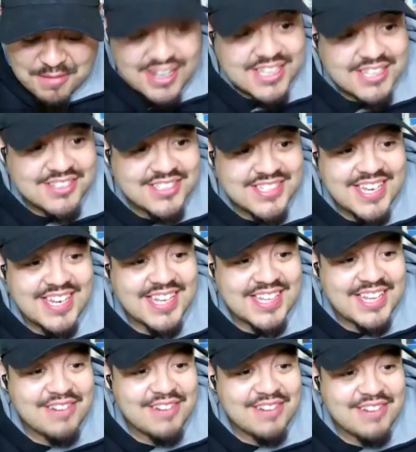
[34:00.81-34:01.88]
like you said, like
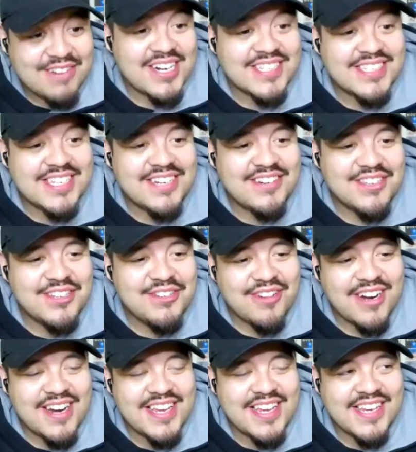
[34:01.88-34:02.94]
they were trying to tell you,
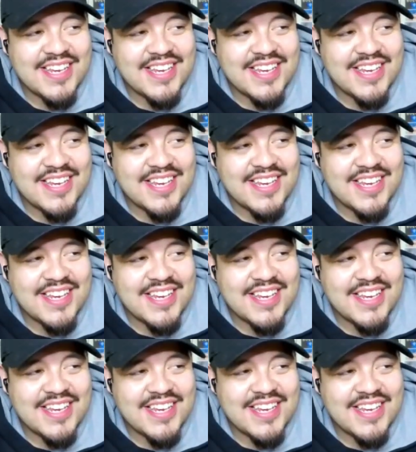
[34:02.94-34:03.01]
right?